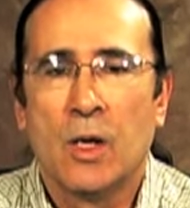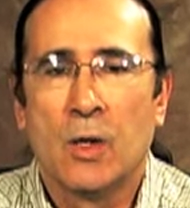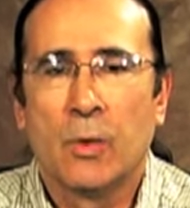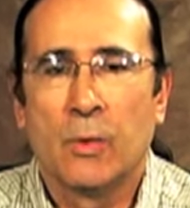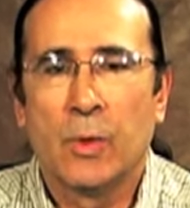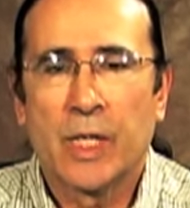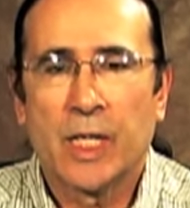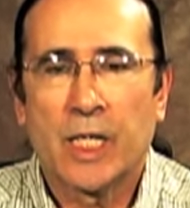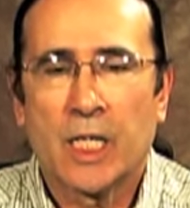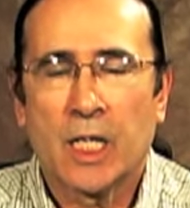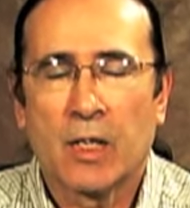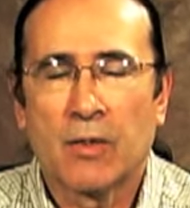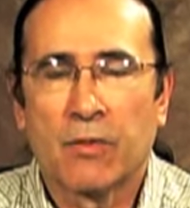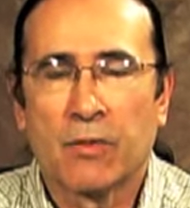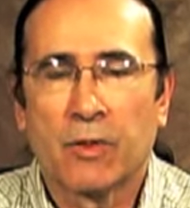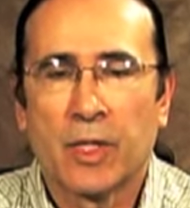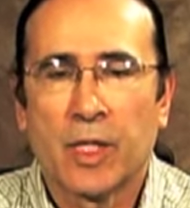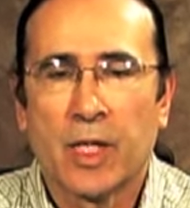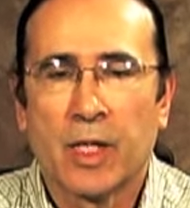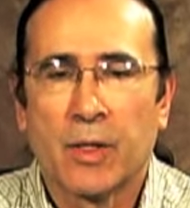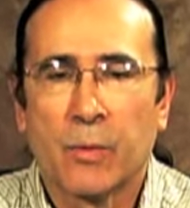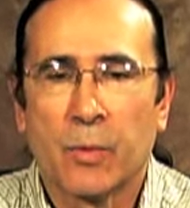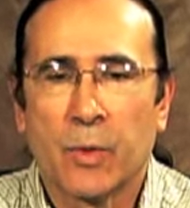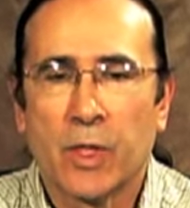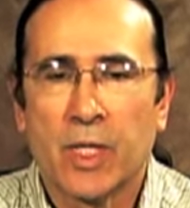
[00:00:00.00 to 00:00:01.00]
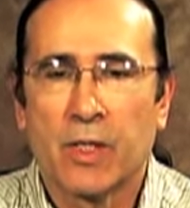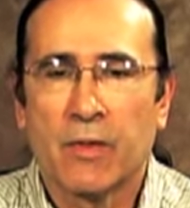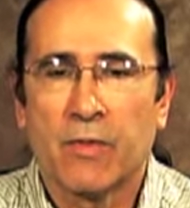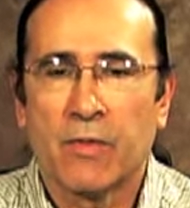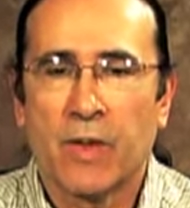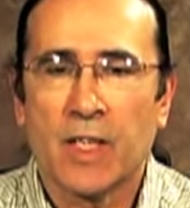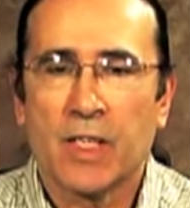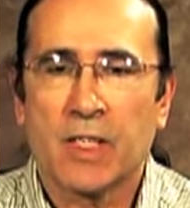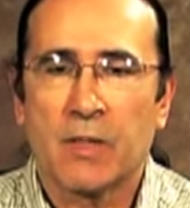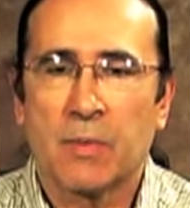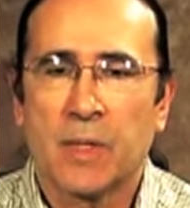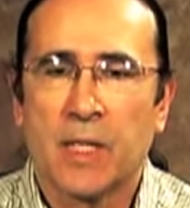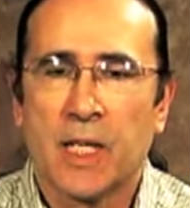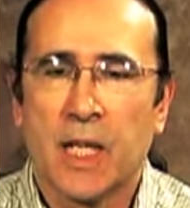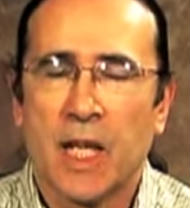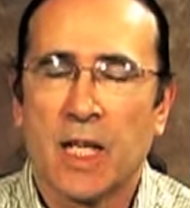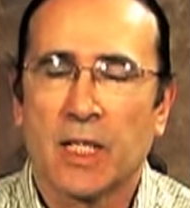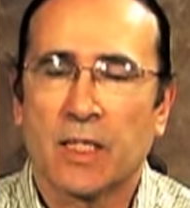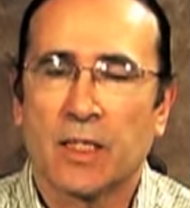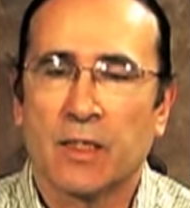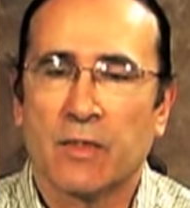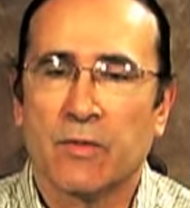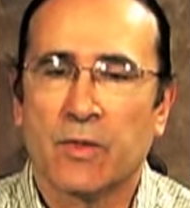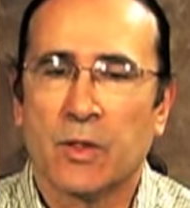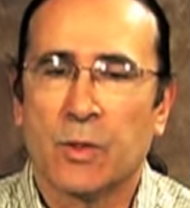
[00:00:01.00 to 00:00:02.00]
Recovery and Reinvestment
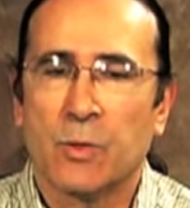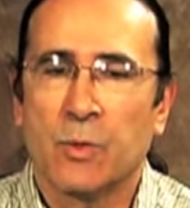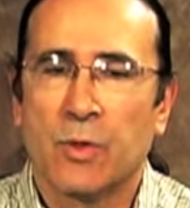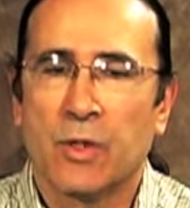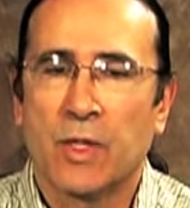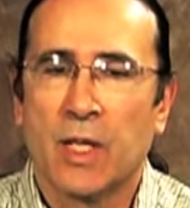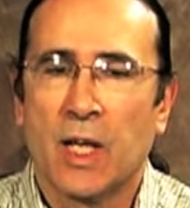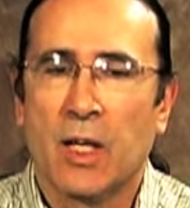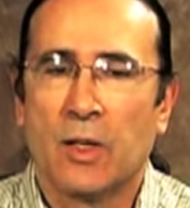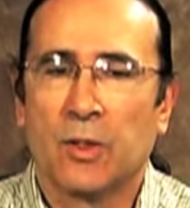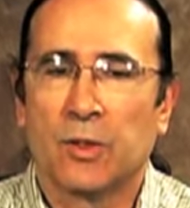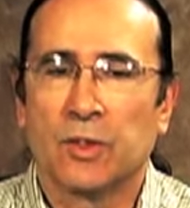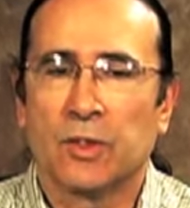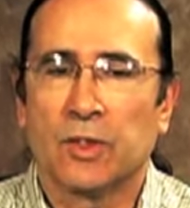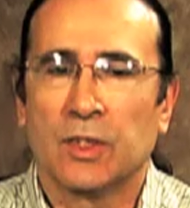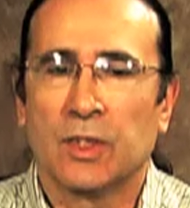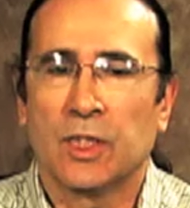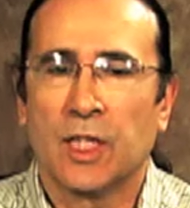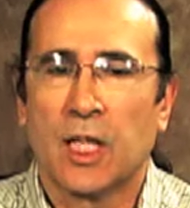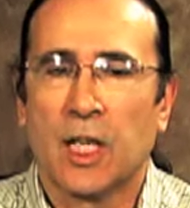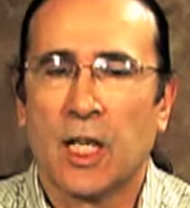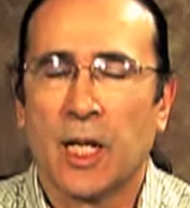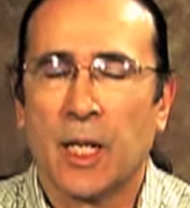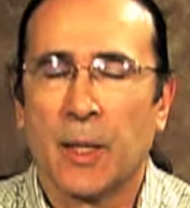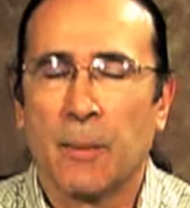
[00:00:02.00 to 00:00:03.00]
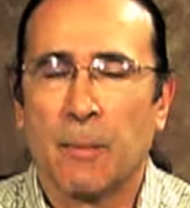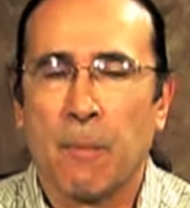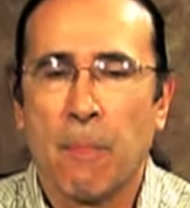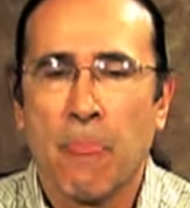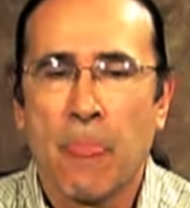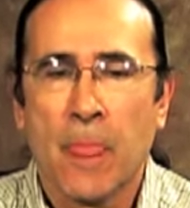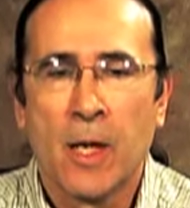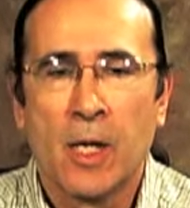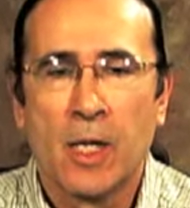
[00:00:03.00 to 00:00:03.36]
Act of 2009.